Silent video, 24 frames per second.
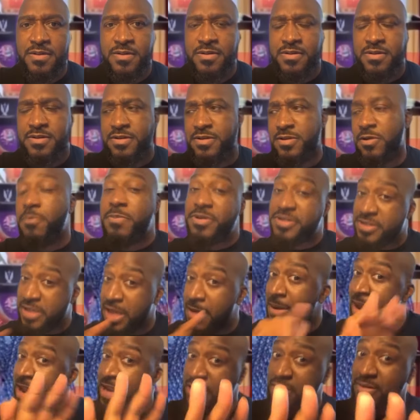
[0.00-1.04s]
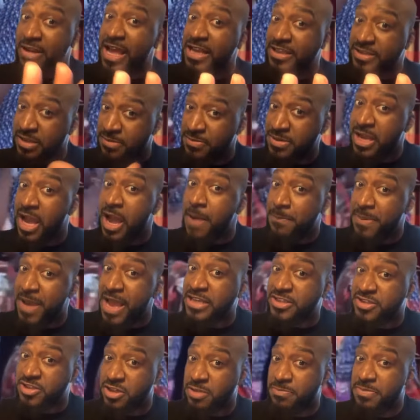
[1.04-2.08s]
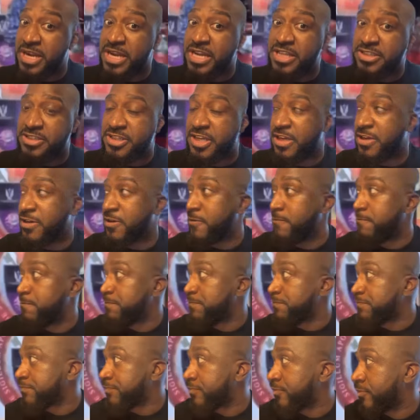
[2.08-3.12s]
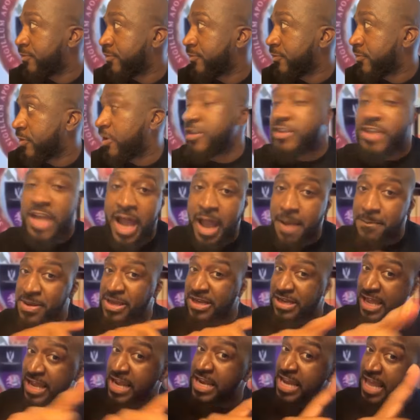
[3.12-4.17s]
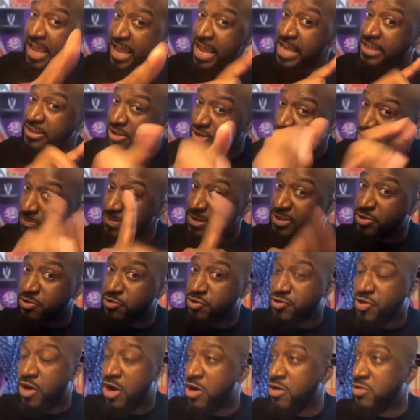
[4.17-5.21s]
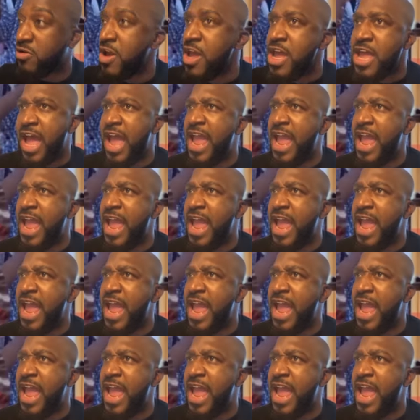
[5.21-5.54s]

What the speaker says: Shoot, but somebody ain't gonna lie. Some of y'all pastors should have been in jail. Because y'all been laying hands a little bit too strong.